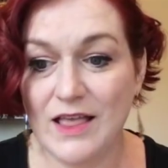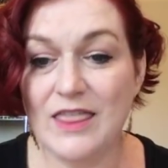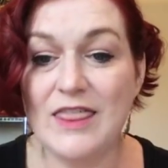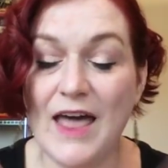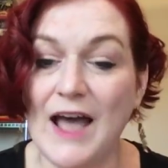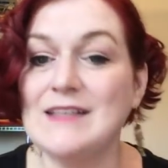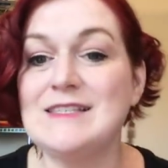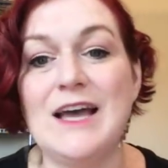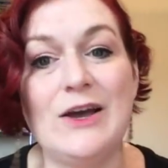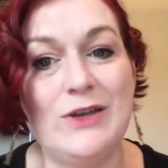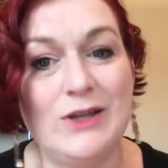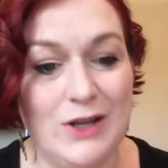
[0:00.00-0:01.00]
That's
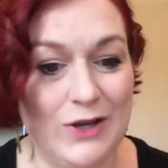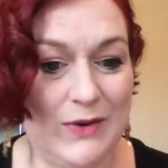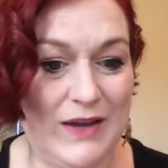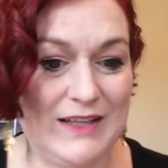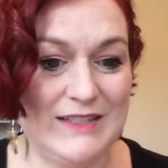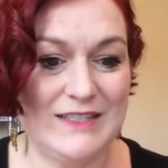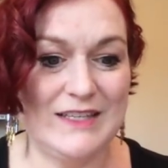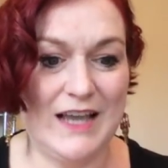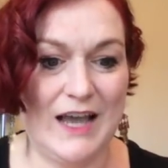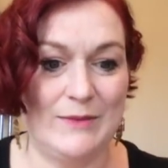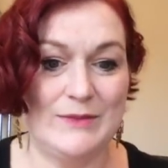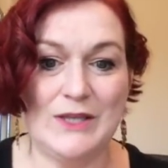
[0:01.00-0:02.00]
how you do it.
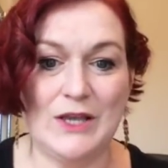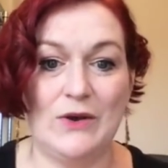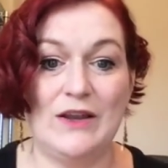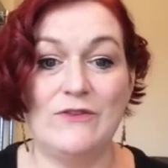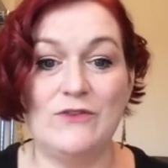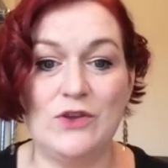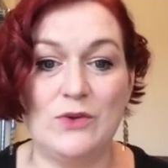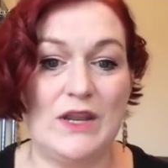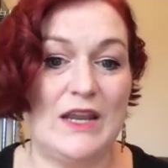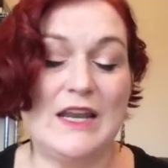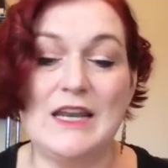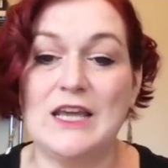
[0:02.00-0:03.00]
Um, so, and if you
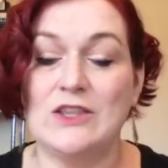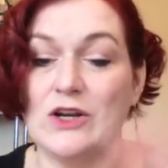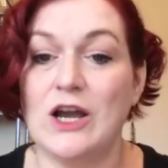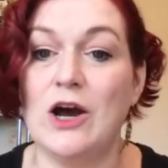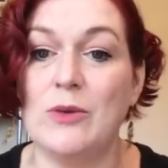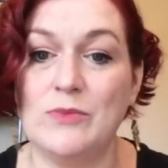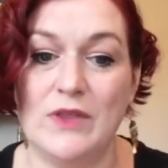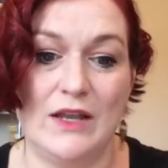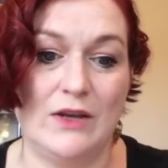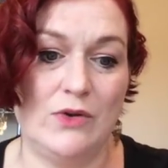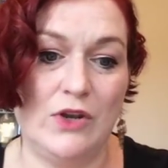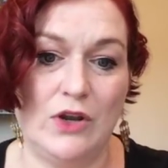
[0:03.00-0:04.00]
need any other help,
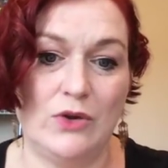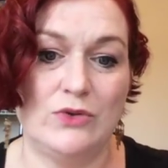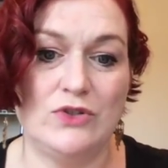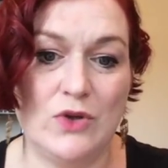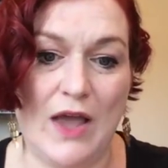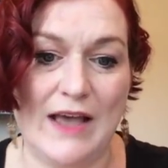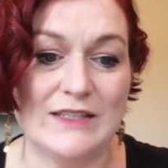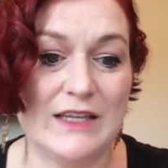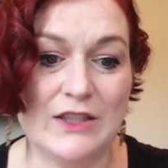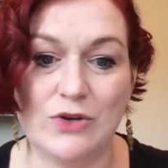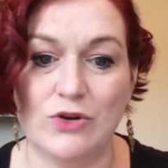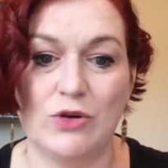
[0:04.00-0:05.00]
then, you know, ask
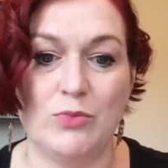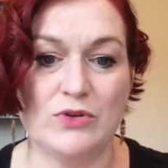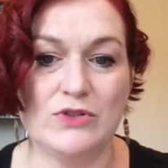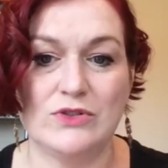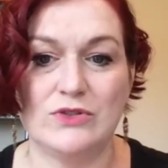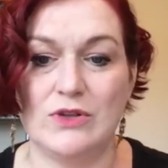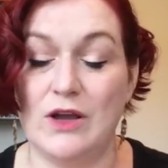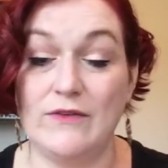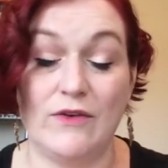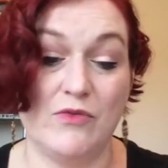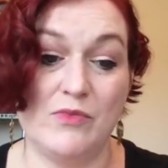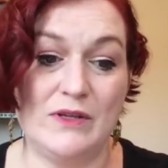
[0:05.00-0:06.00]
in the group. Or
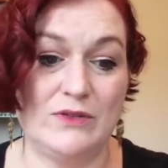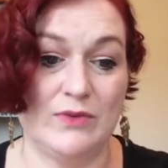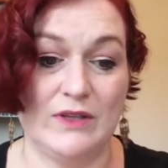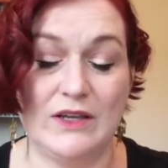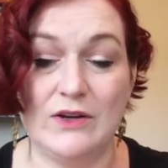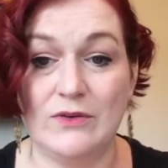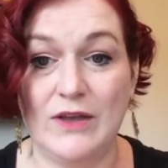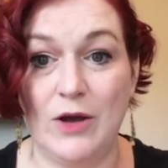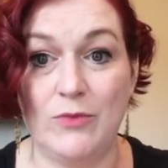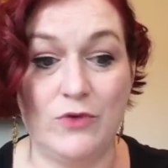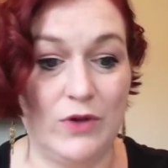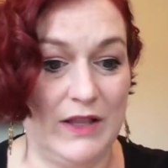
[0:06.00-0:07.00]
everybody's really
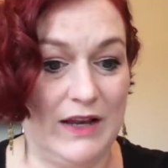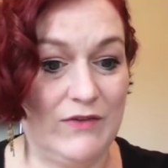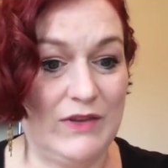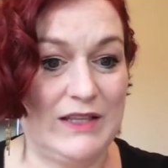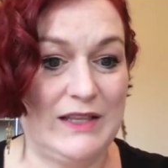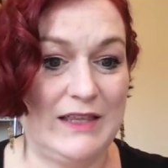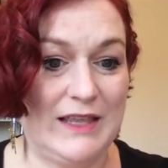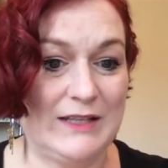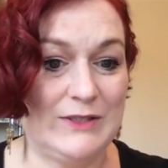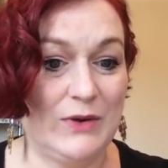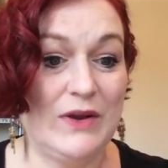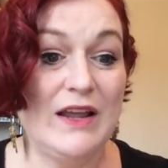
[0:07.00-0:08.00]
helpful and everything like
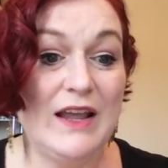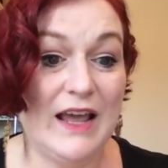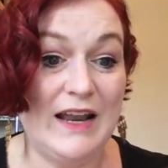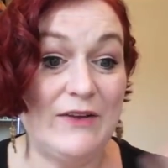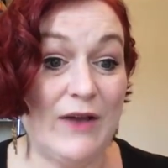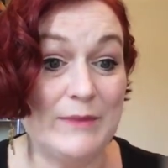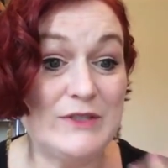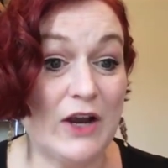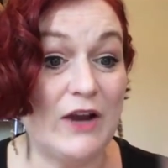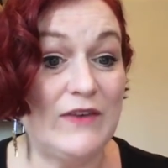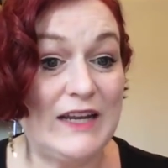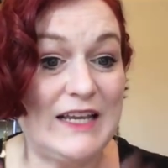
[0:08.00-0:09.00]
that. So, and I, am
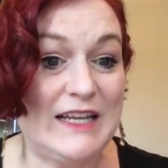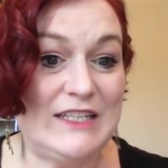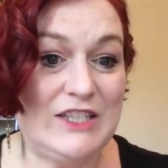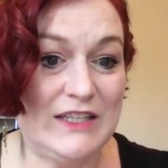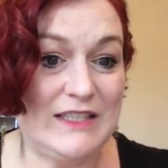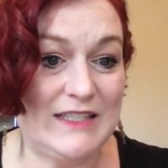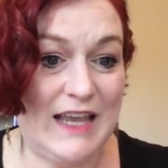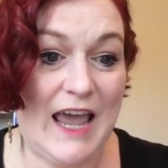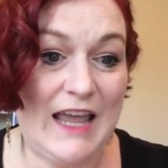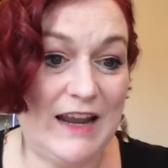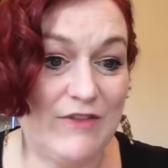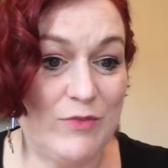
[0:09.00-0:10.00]
sorry if I didn't get a chance to say
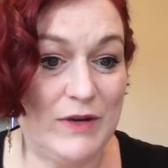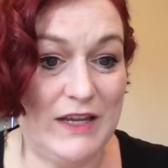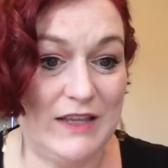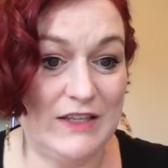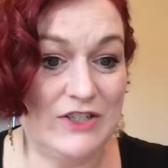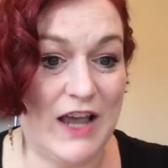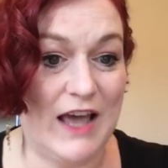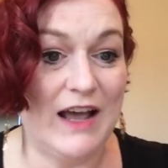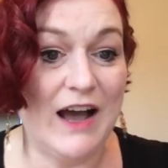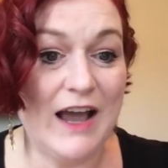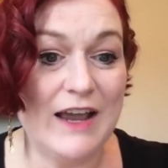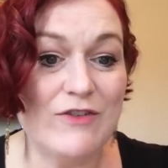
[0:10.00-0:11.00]
hey to everybody in the chat.
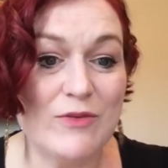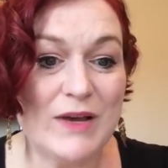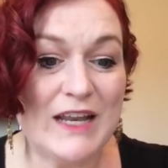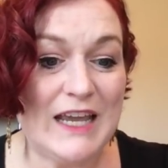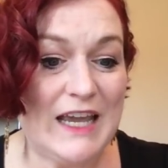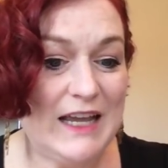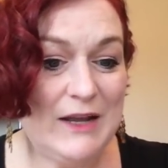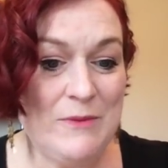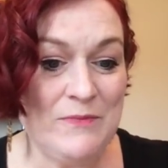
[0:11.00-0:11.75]
Hi, everybody.